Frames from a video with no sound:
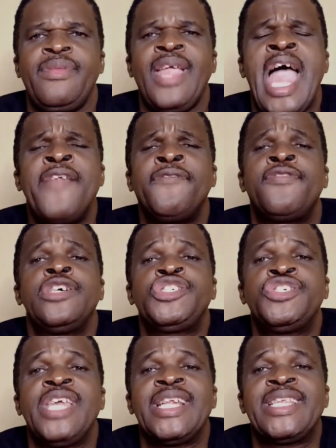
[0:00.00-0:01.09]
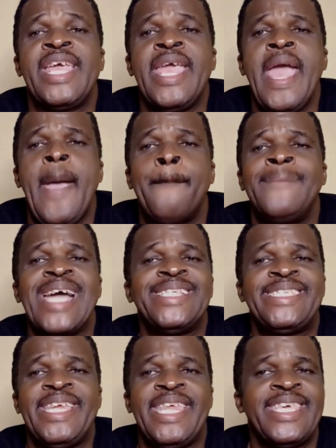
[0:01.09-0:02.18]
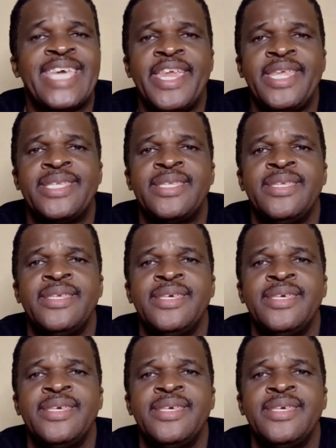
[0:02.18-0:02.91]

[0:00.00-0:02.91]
Unfortunately, man didn't get it.